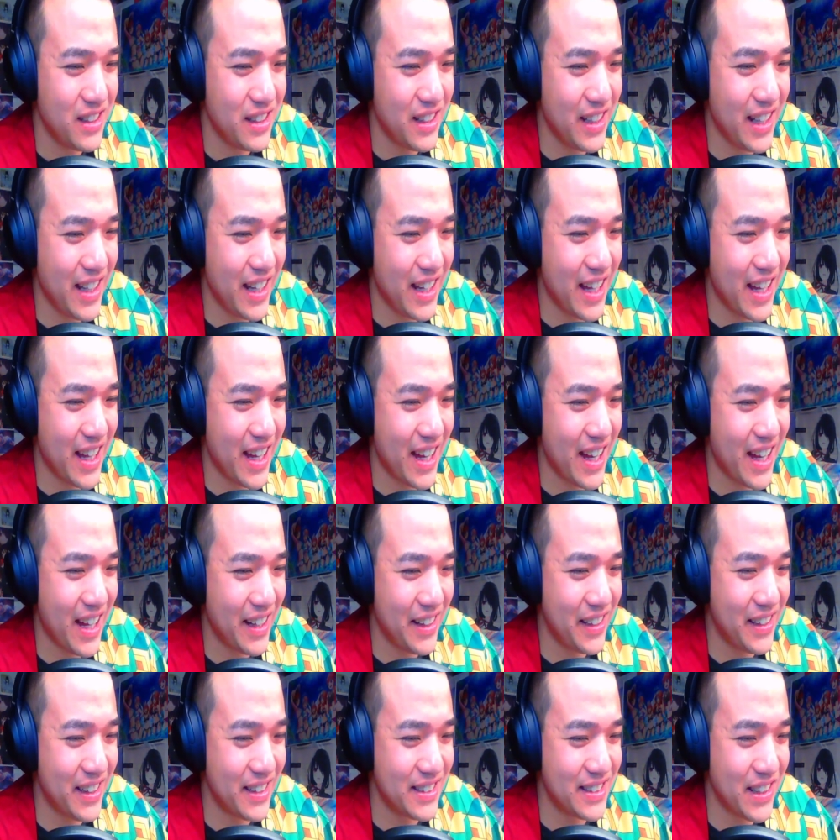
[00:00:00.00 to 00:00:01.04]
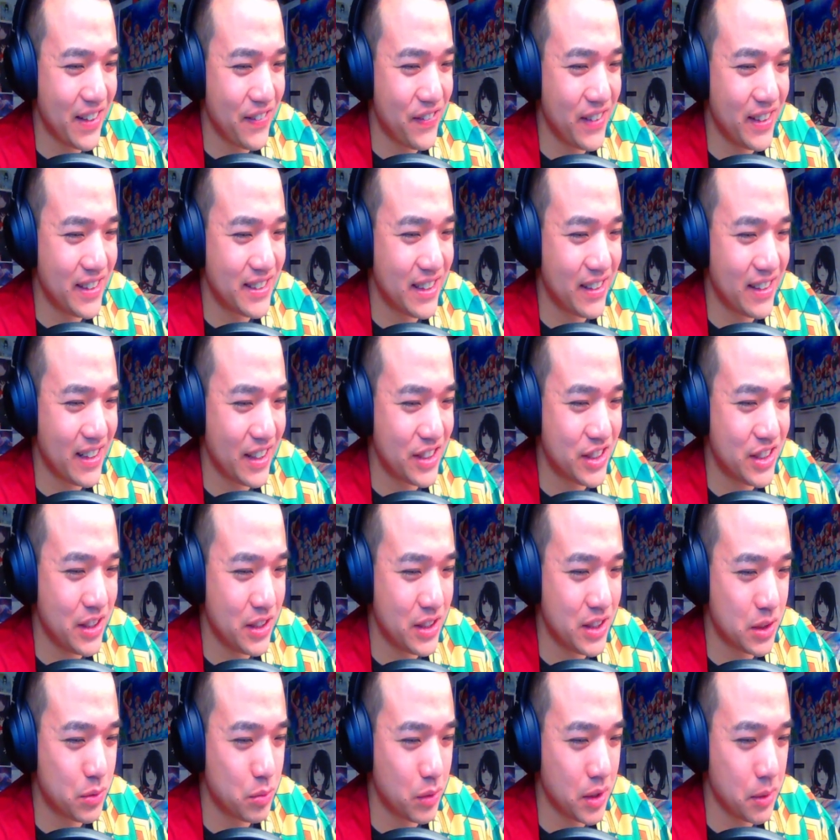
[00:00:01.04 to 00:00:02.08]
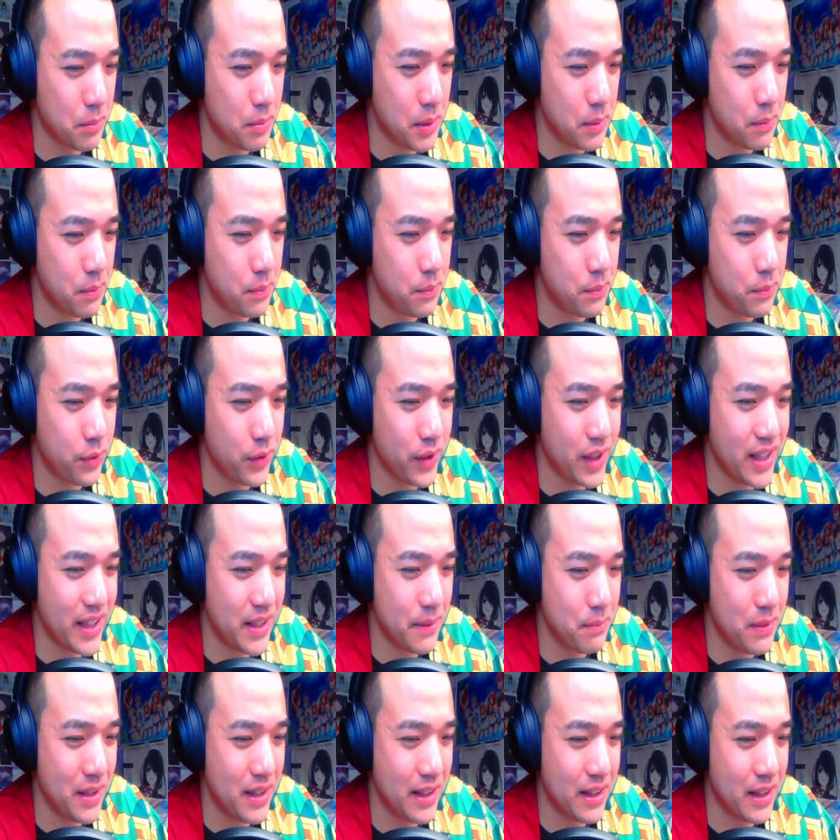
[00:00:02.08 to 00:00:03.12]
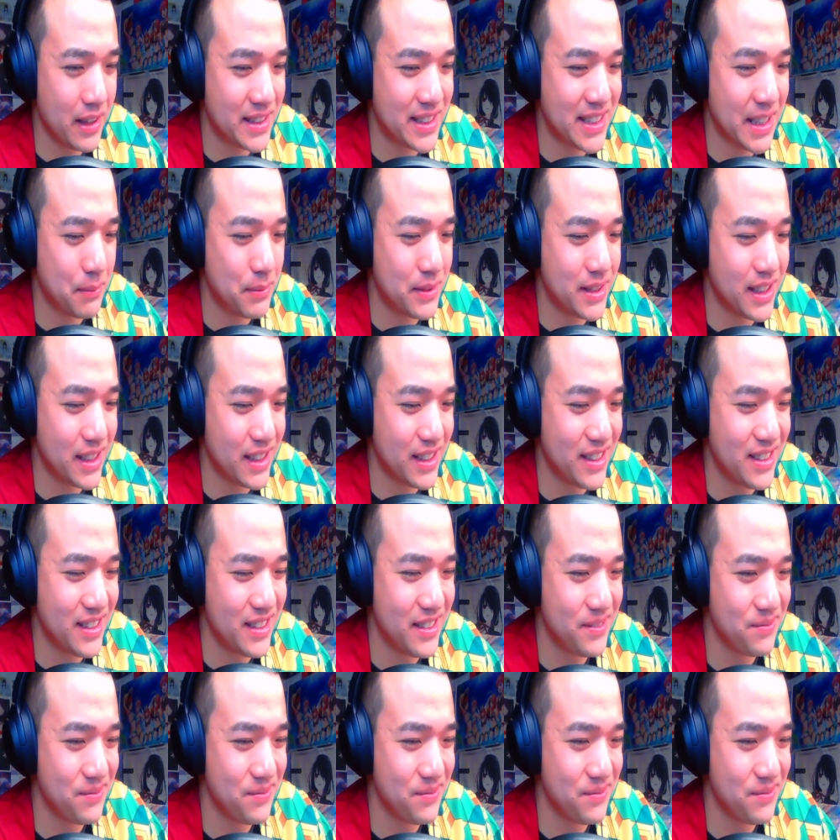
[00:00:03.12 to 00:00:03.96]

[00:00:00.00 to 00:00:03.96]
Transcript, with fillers: yeah, you can definitely tell that she just wanted to be pretty, be accepted.